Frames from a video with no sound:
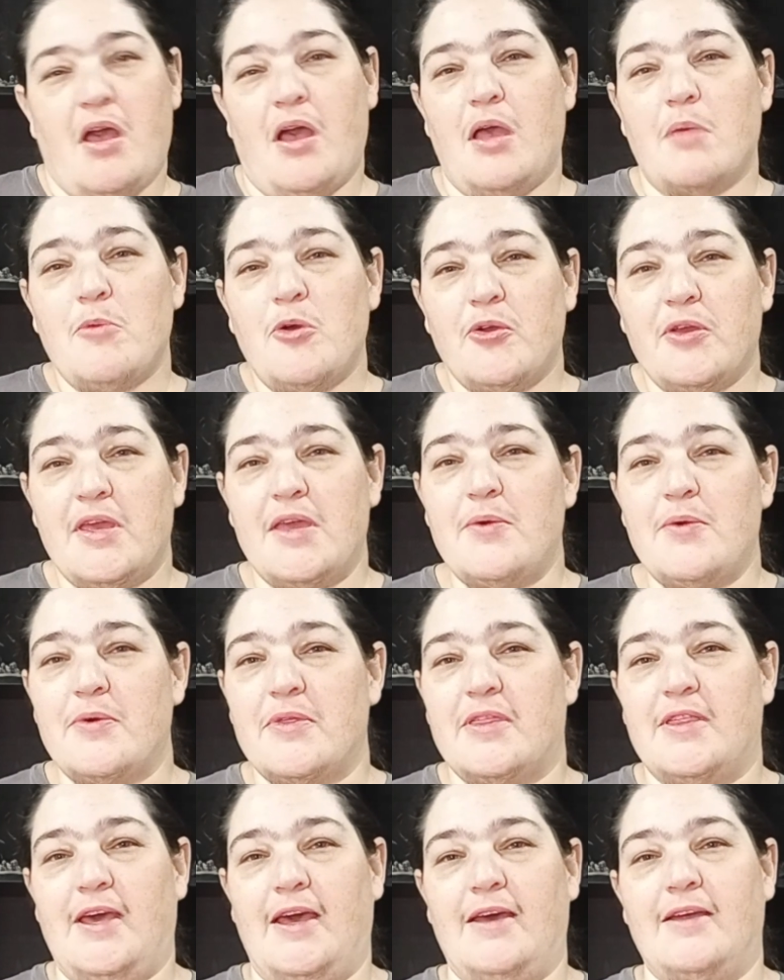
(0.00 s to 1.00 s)
I'm okay
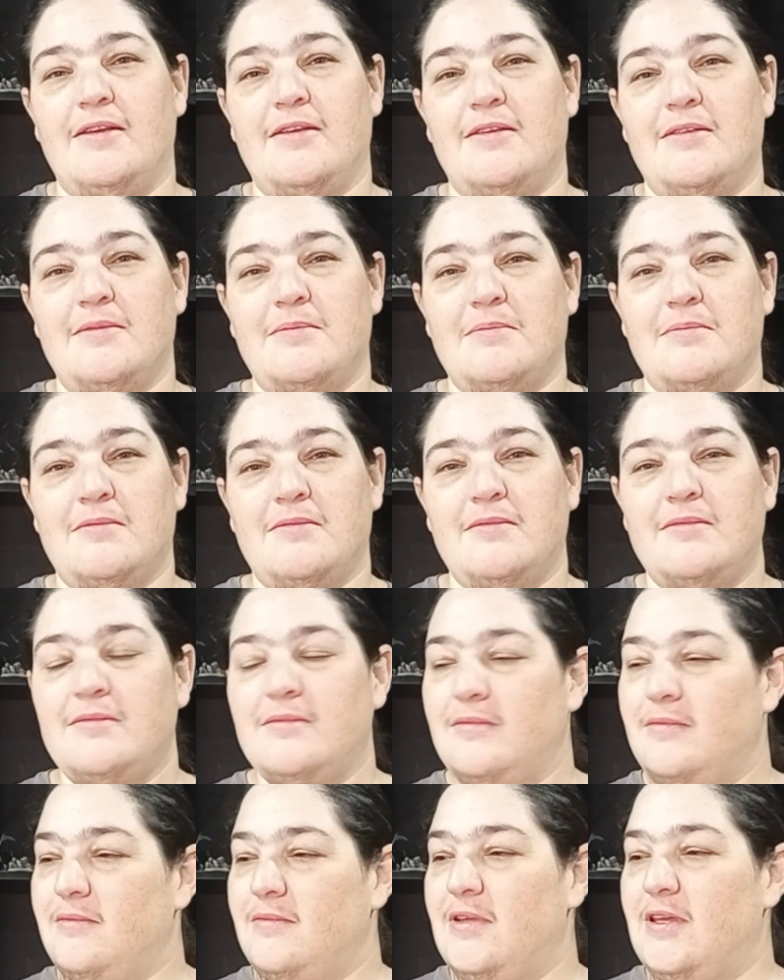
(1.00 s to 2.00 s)
with that.
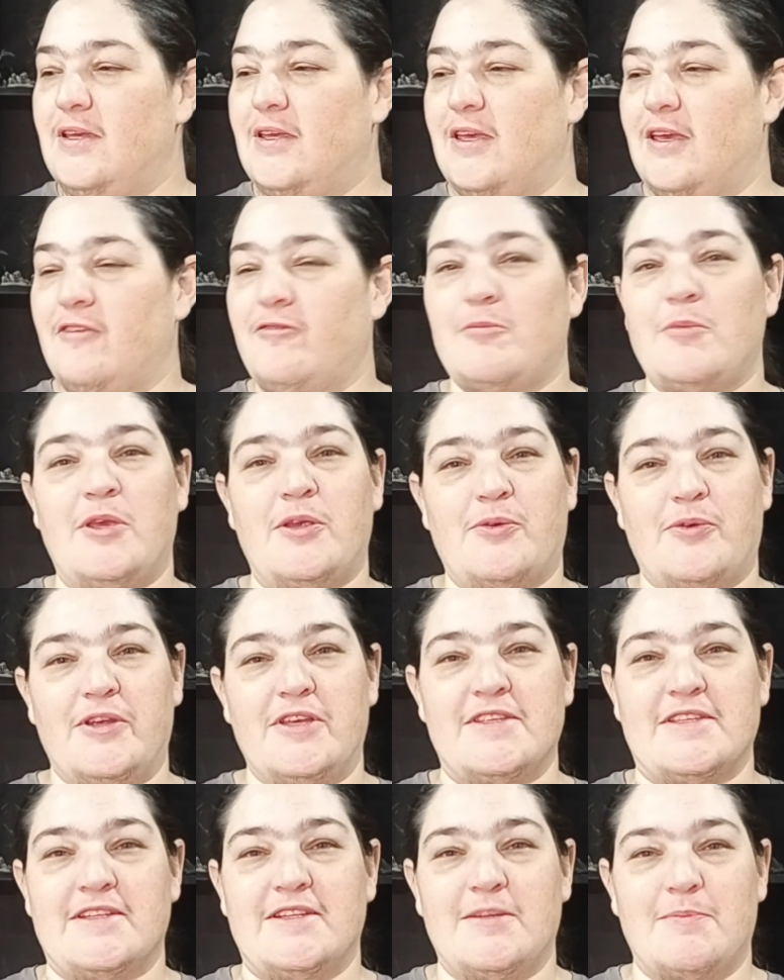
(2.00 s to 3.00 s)
It gave me a
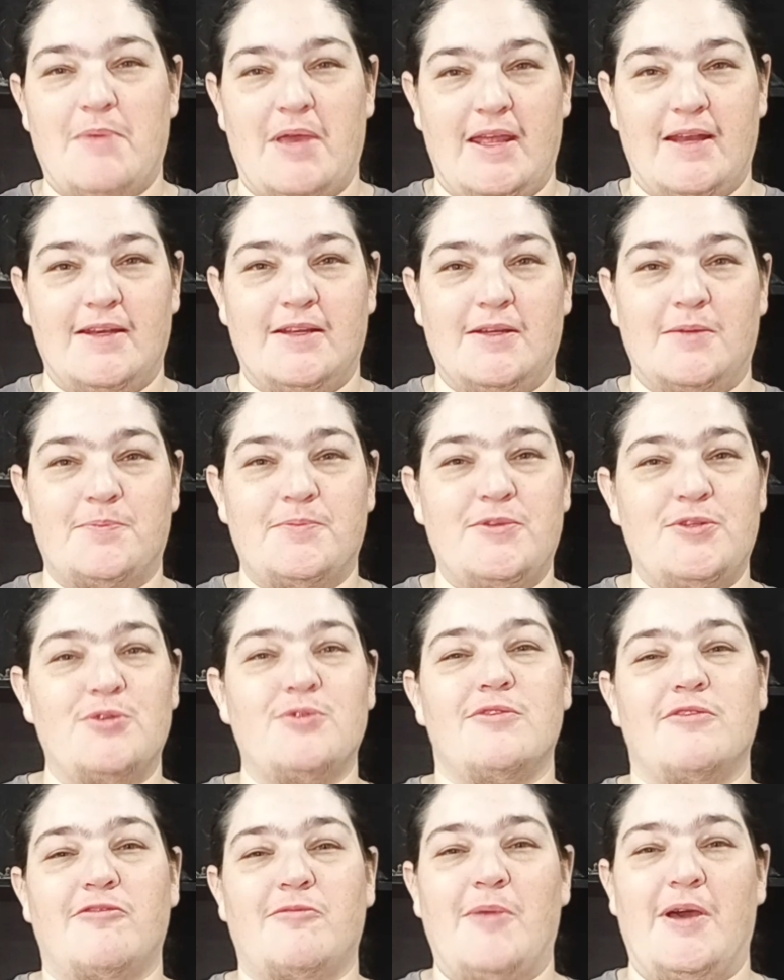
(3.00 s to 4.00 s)
reason to paint up
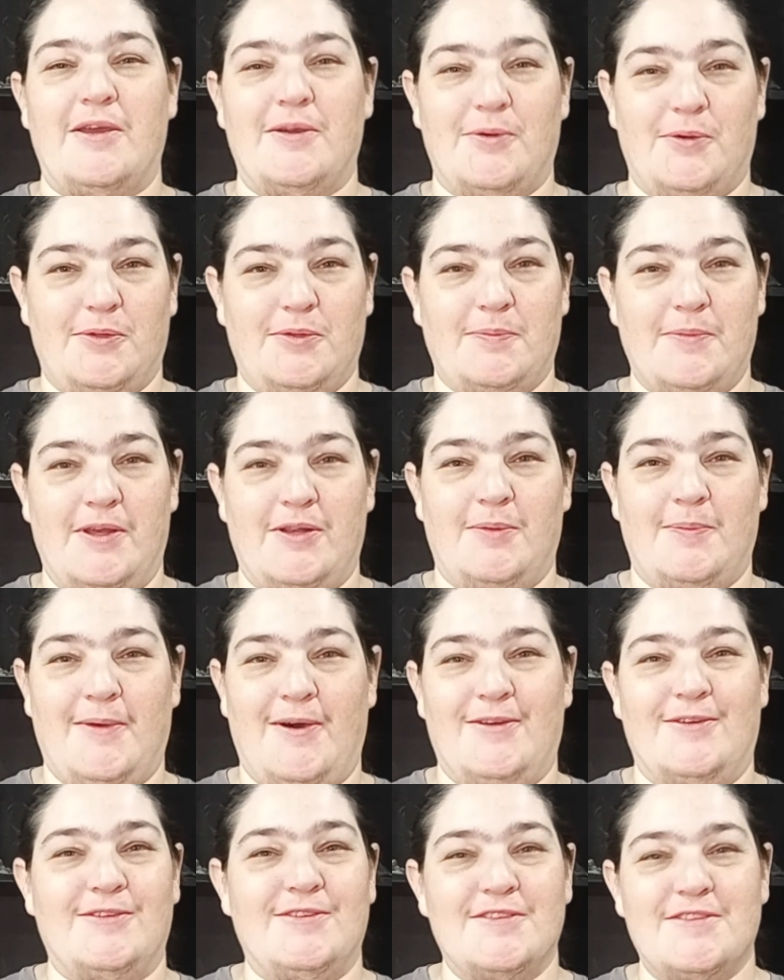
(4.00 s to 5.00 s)
2 of my old metal
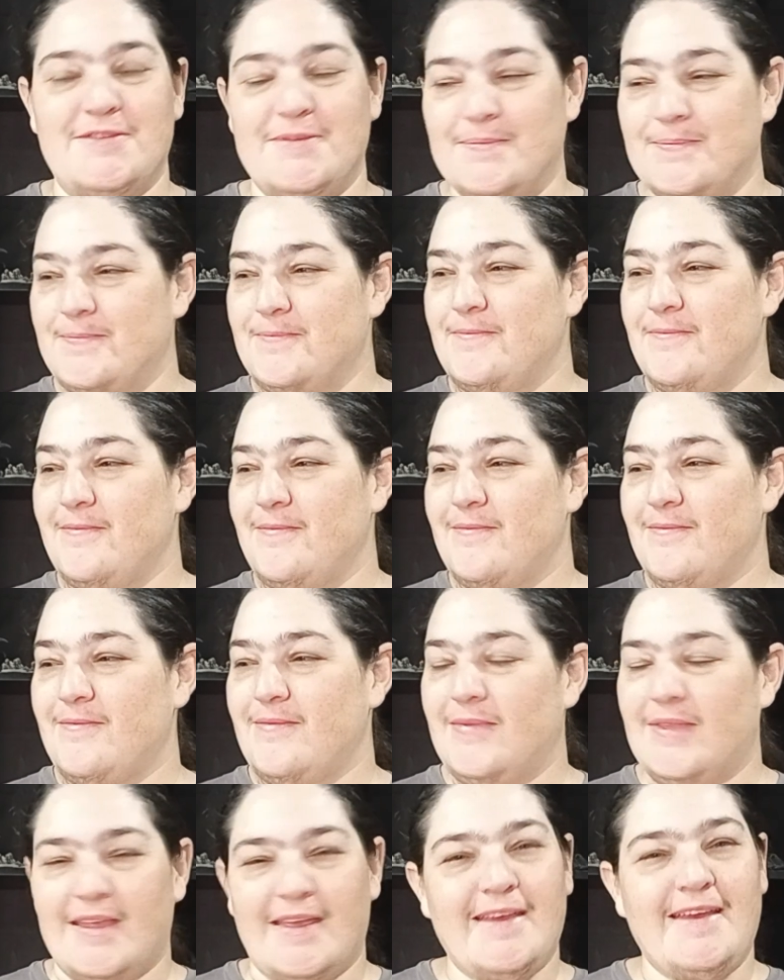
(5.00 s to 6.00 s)
models,
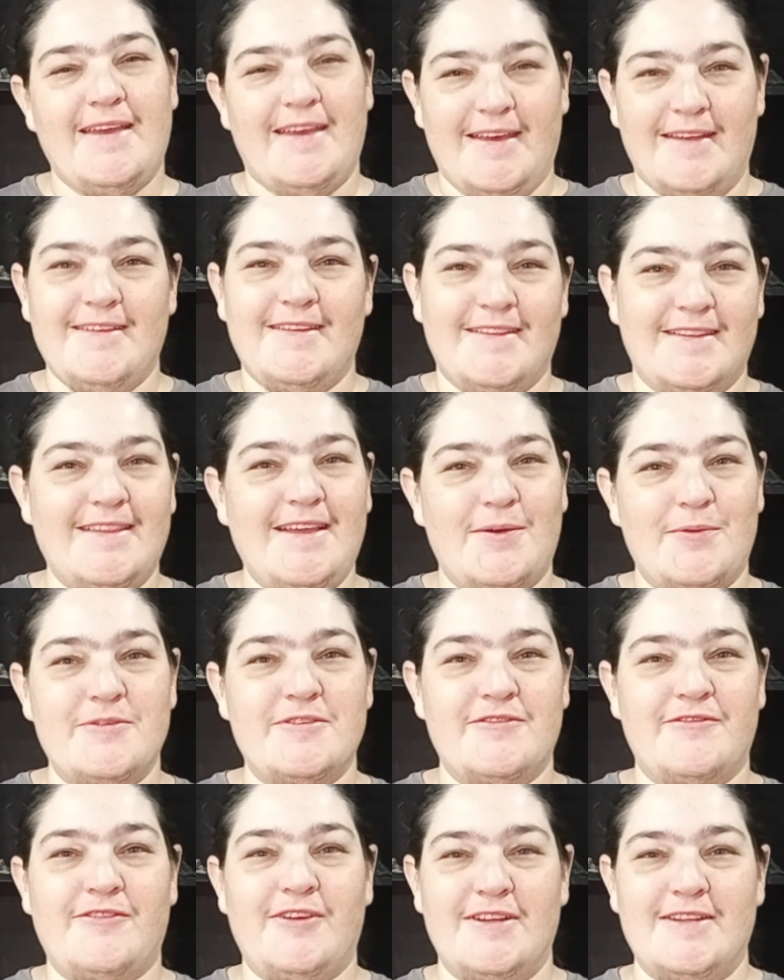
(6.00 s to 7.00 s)
and that was
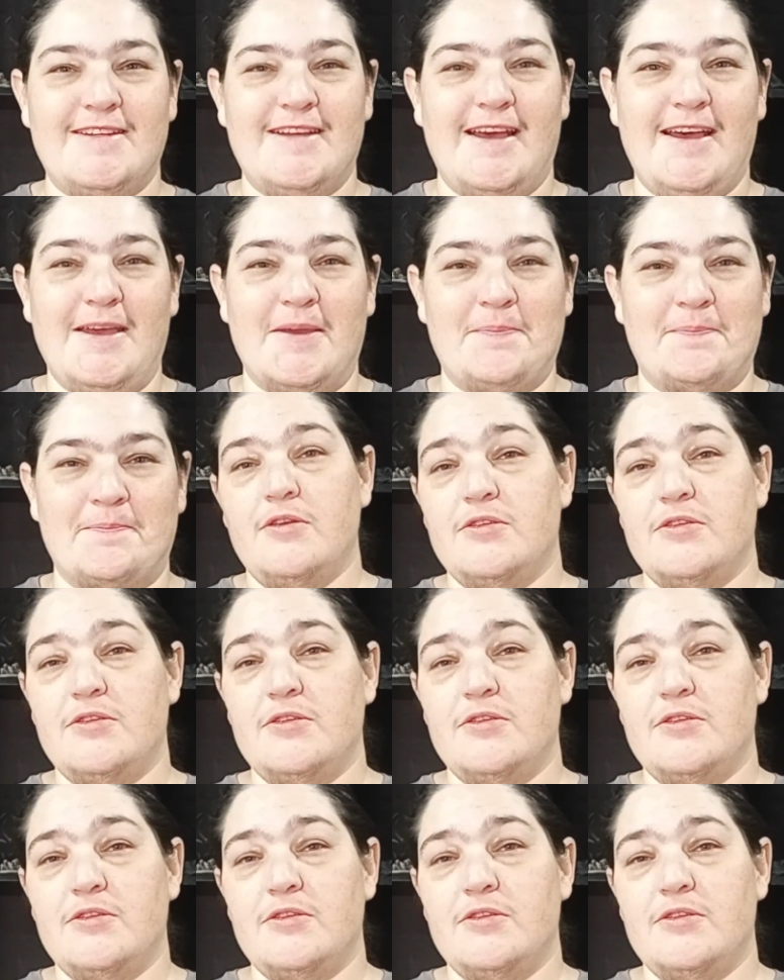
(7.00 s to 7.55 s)
a fun time.